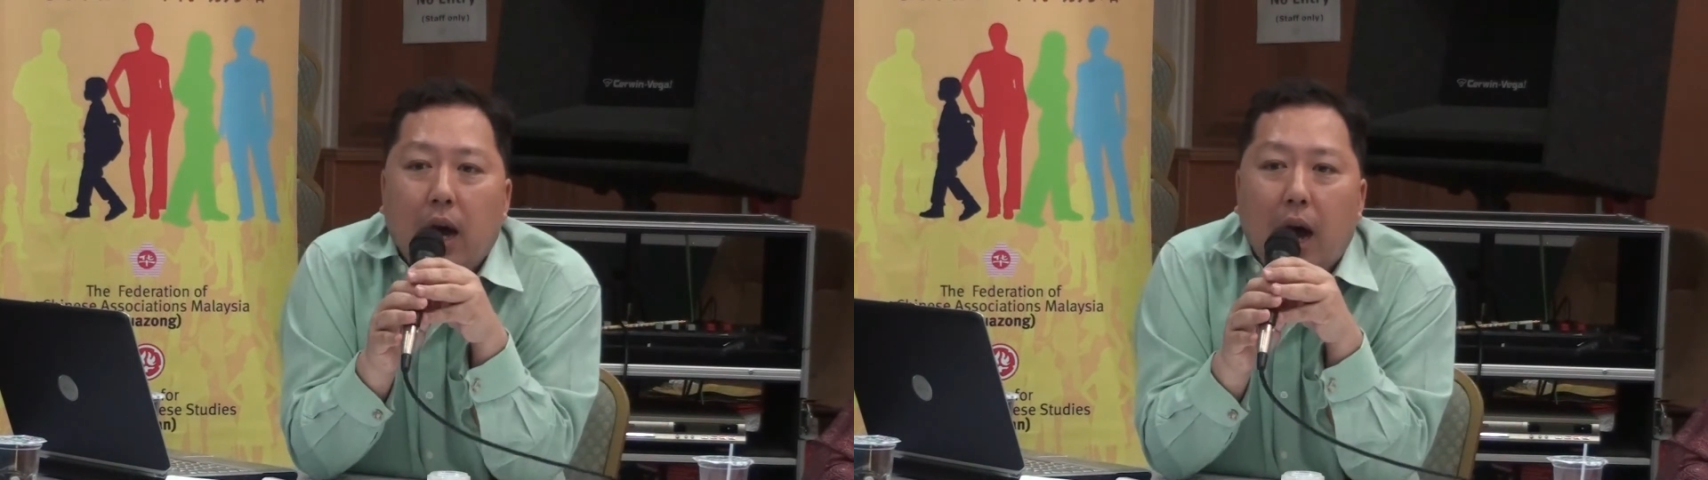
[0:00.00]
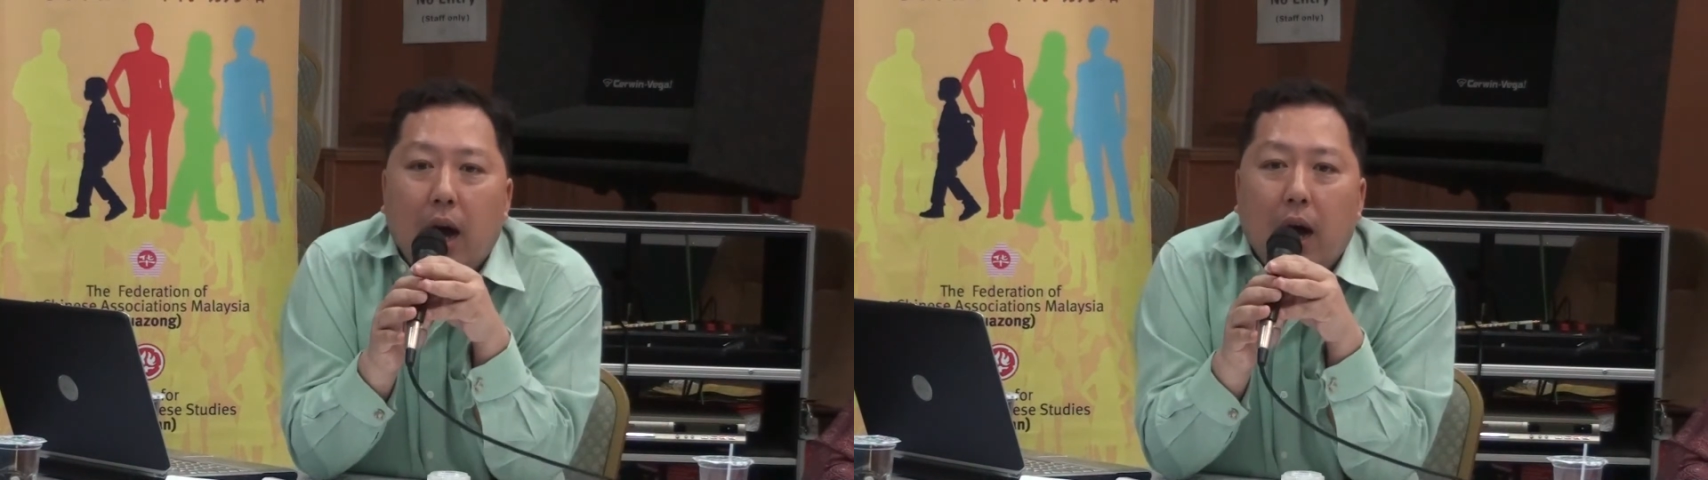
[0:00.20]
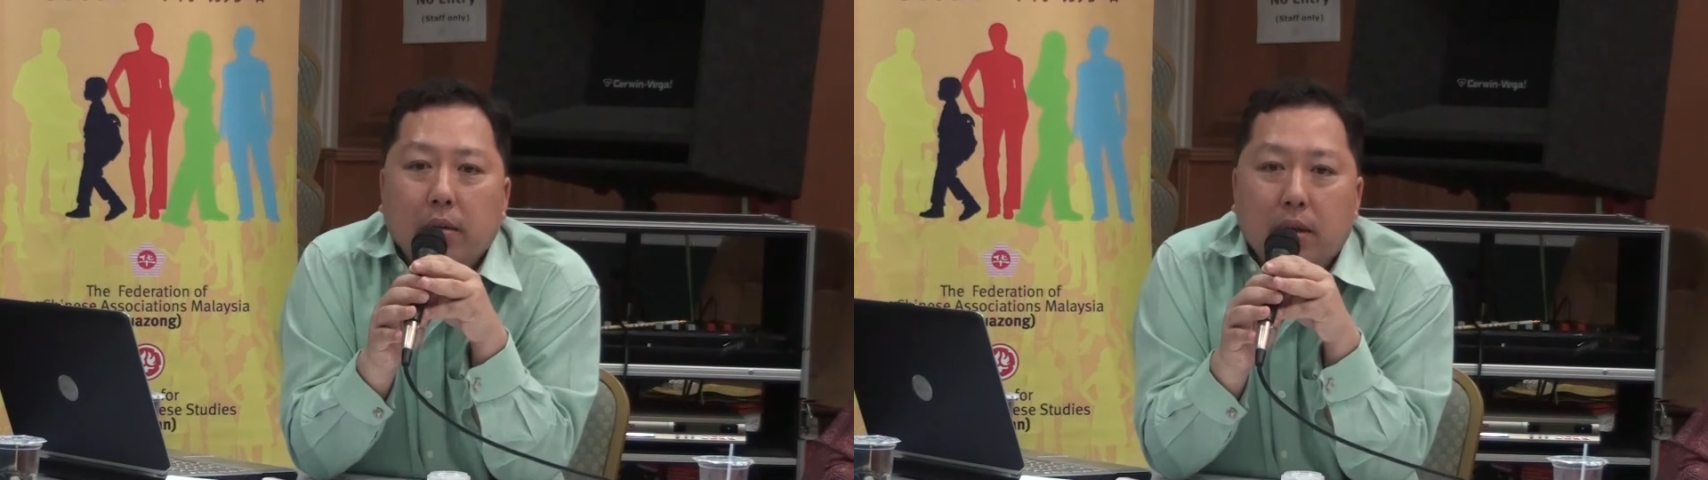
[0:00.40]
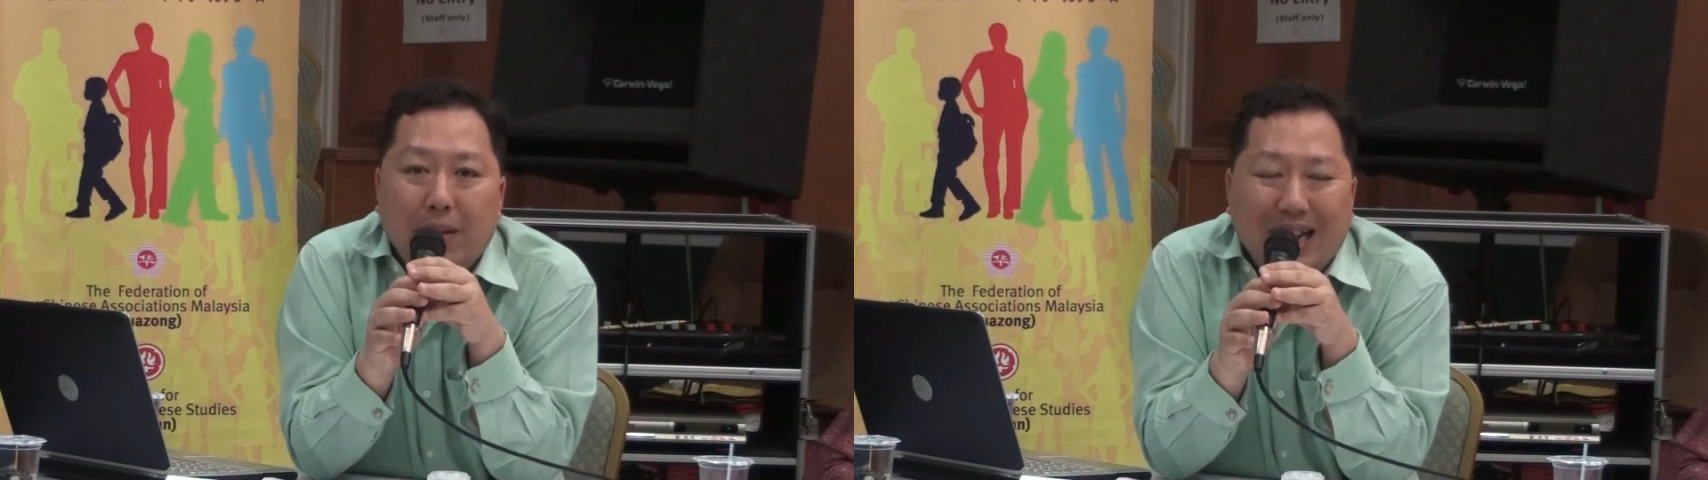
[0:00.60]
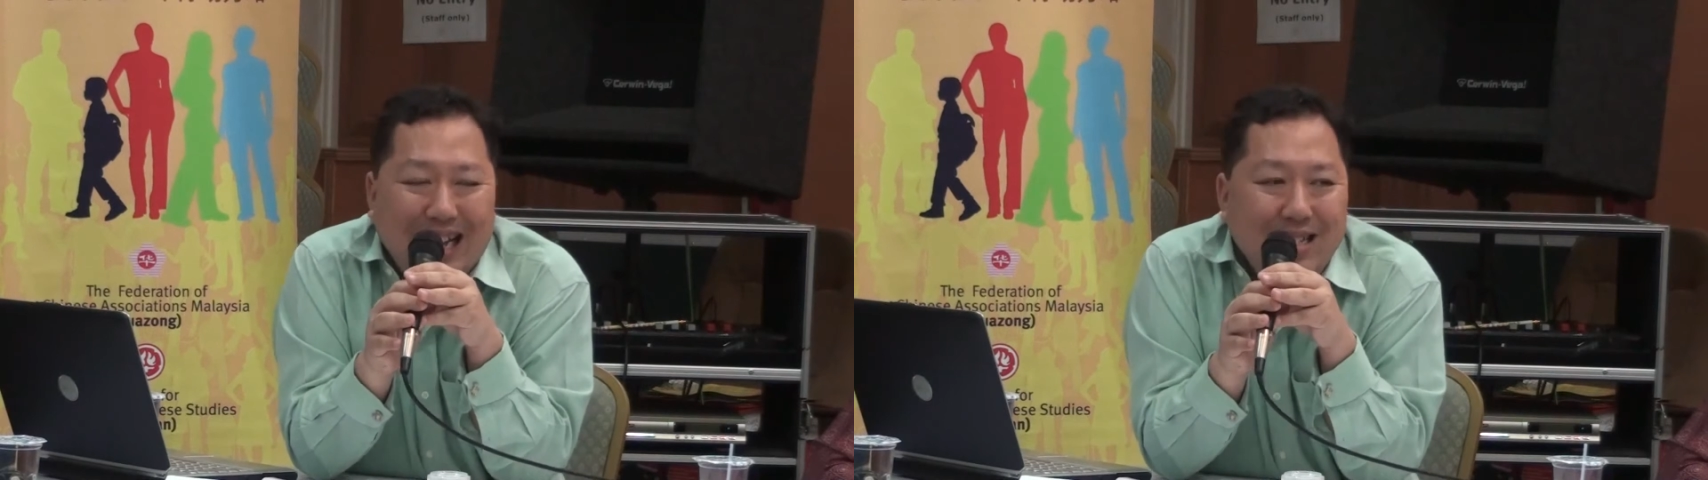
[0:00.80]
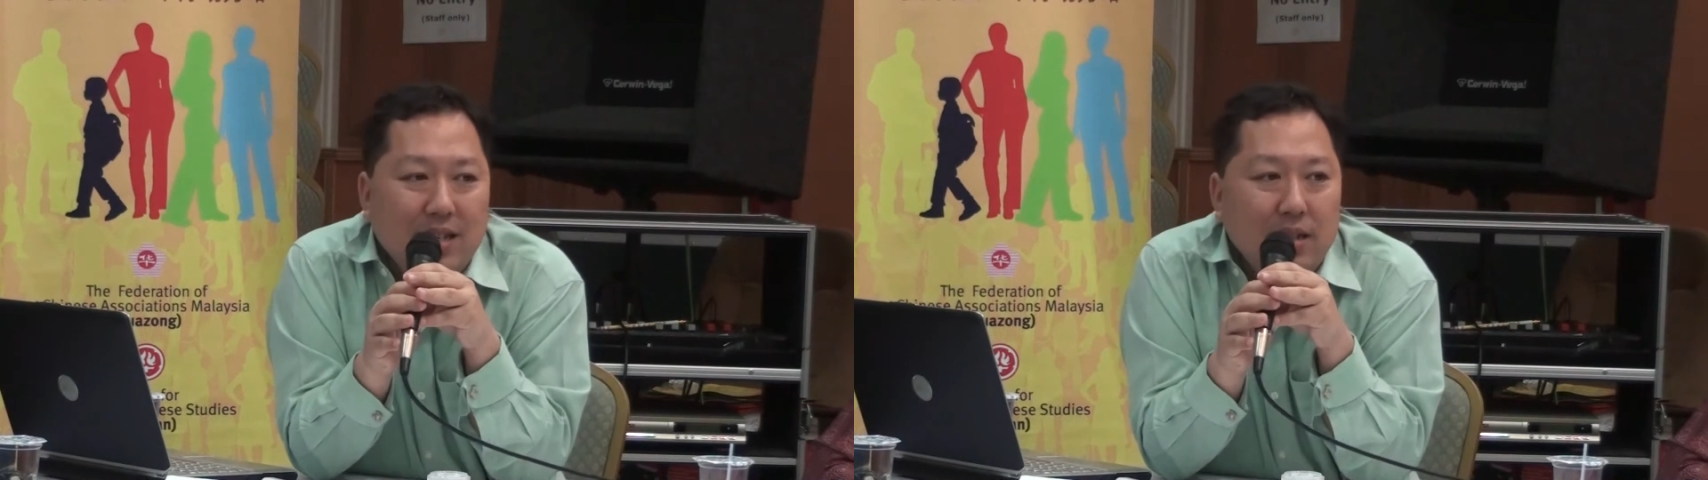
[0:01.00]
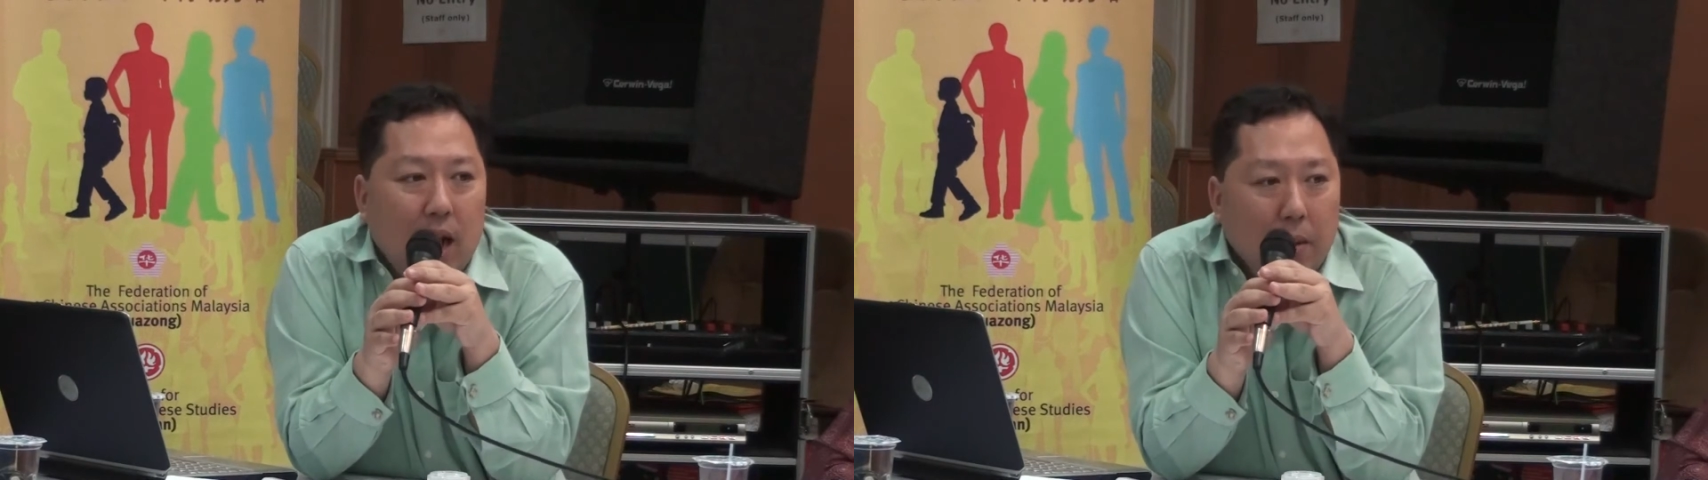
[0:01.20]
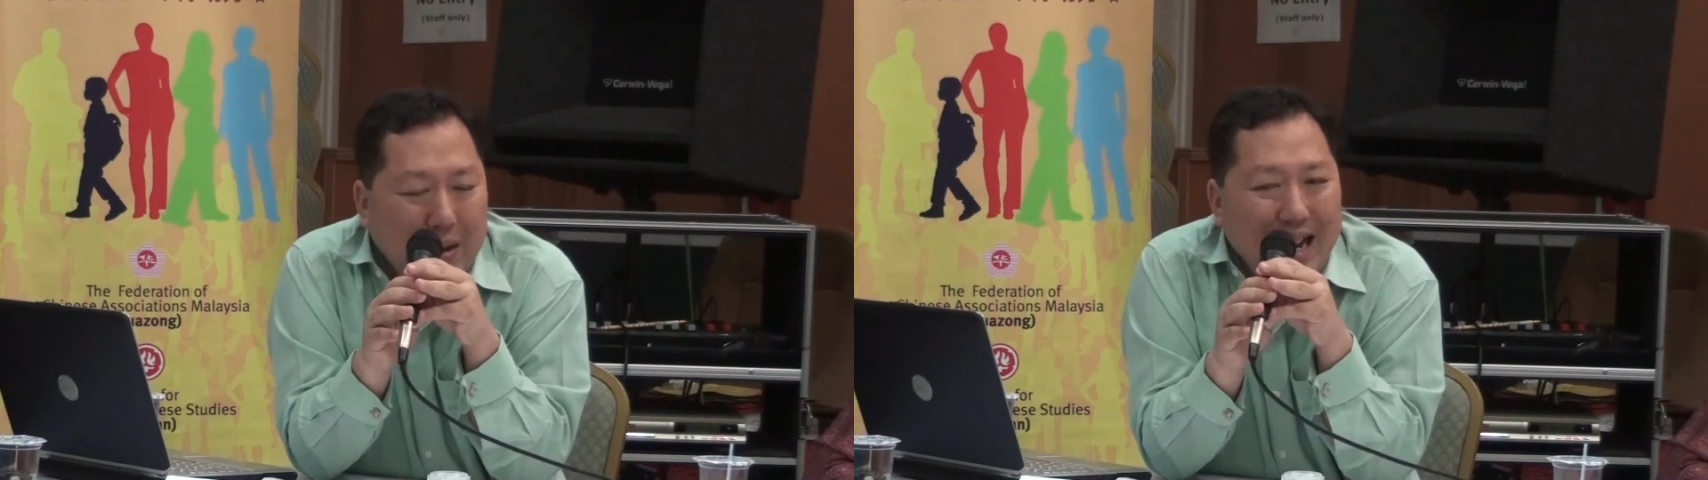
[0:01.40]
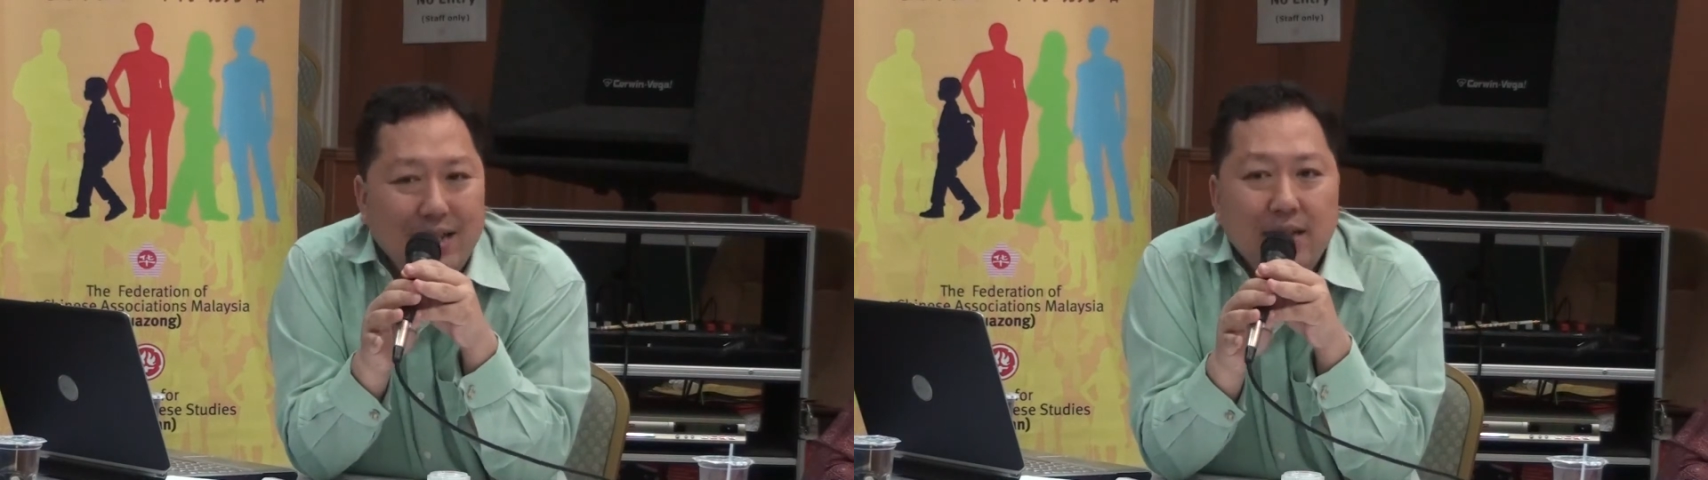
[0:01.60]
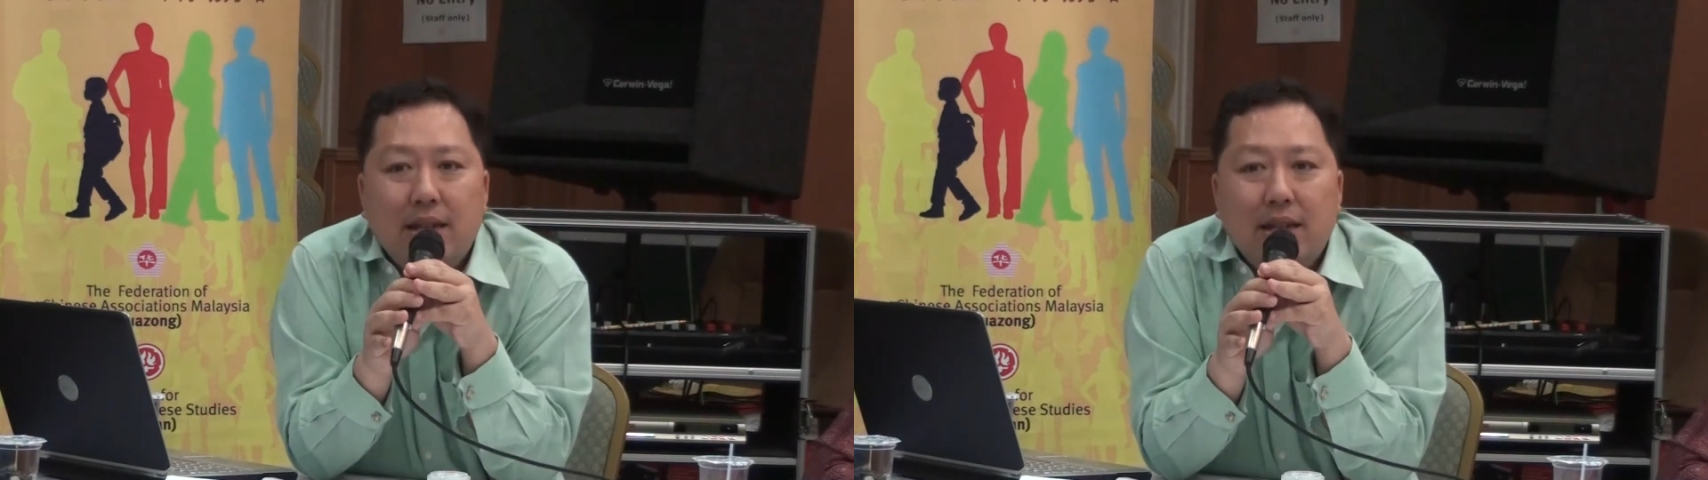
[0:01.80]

the Malaysian